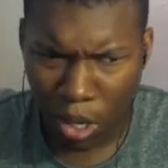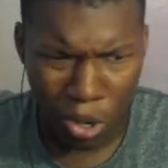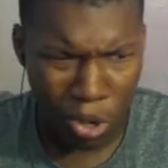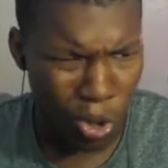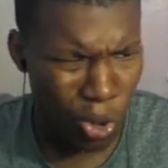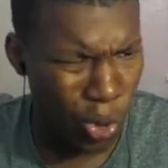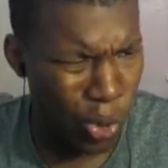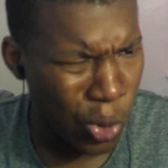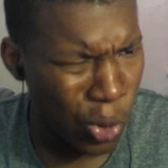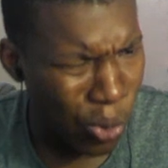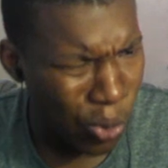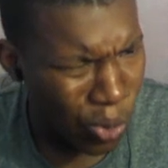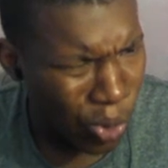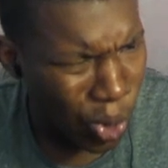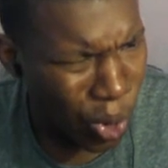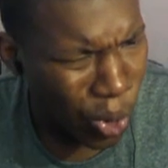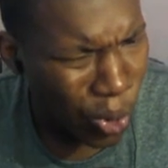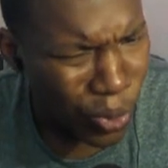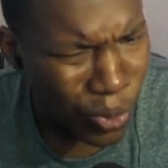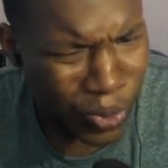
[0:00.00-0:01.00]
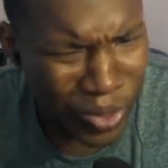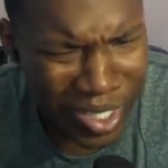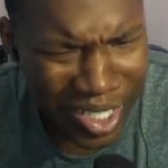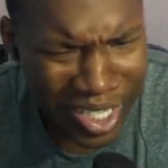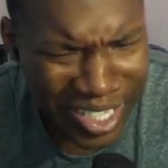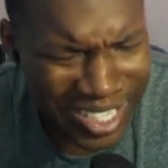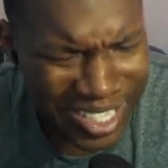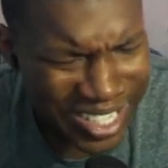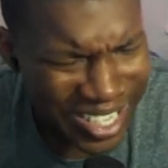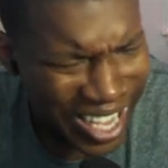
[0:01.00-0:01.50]
Who's
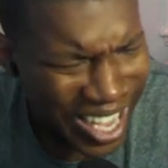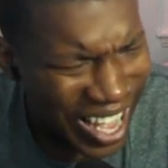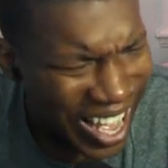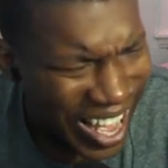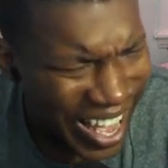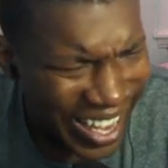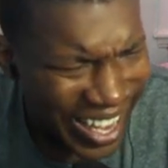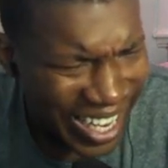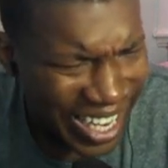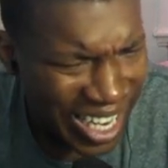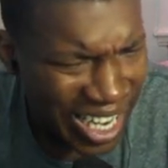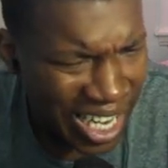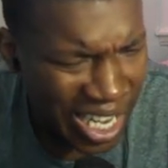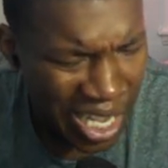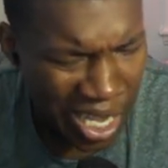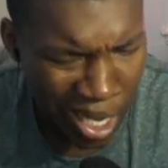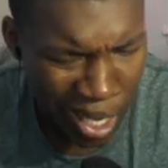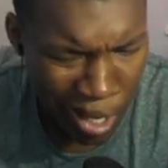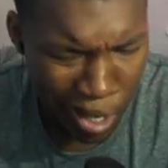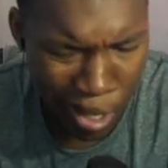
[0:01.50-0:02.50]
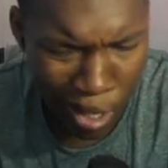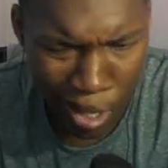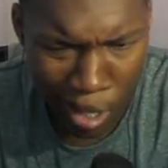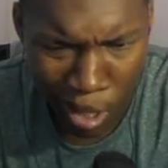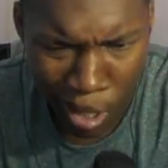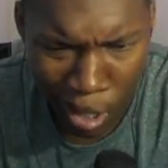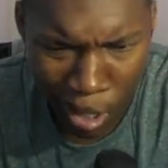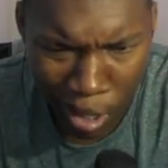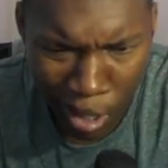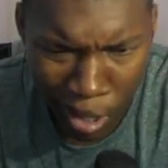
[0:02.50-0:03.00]
this guy?
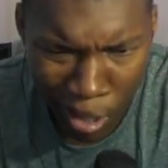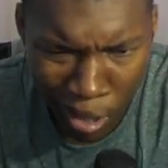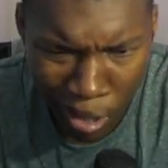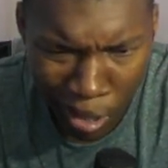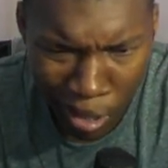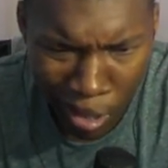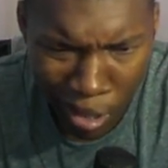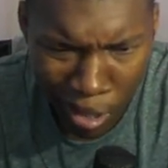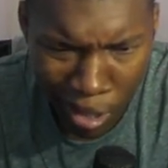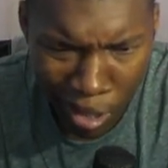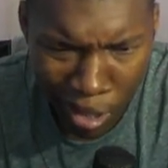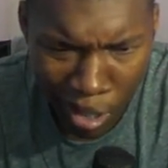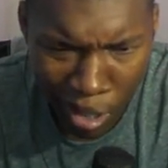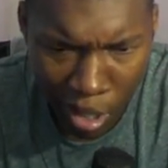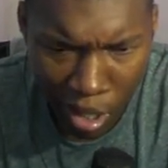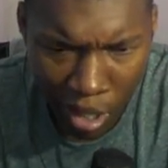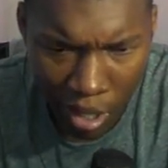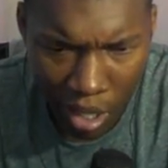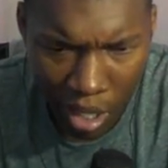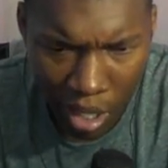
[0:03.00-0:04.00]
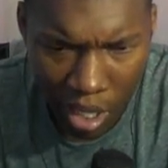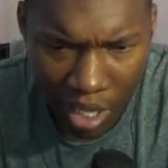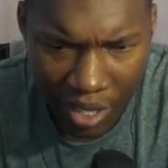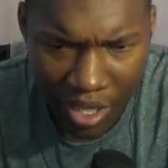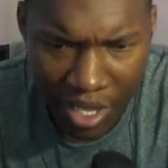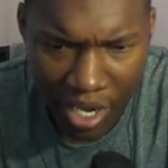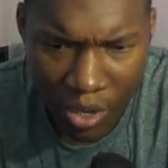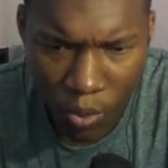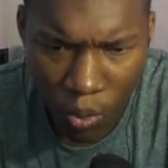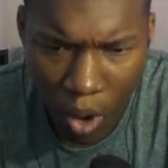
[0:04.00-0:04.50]
And
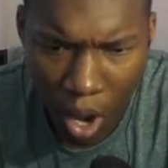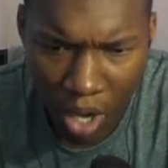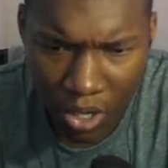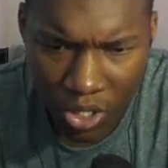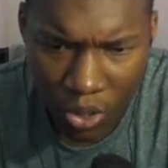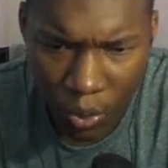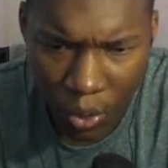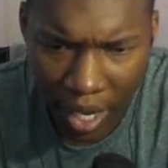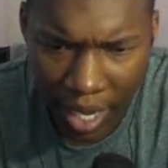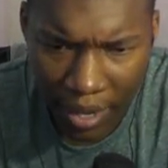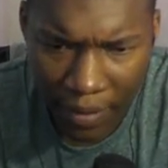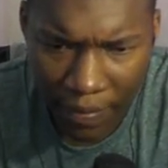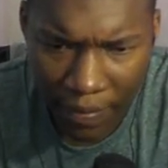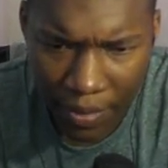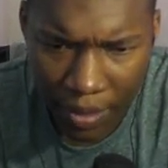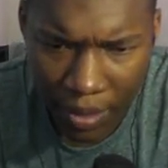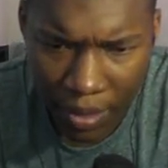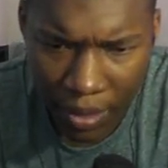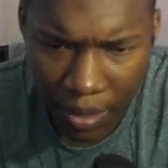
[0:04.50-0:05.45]
then he walks away.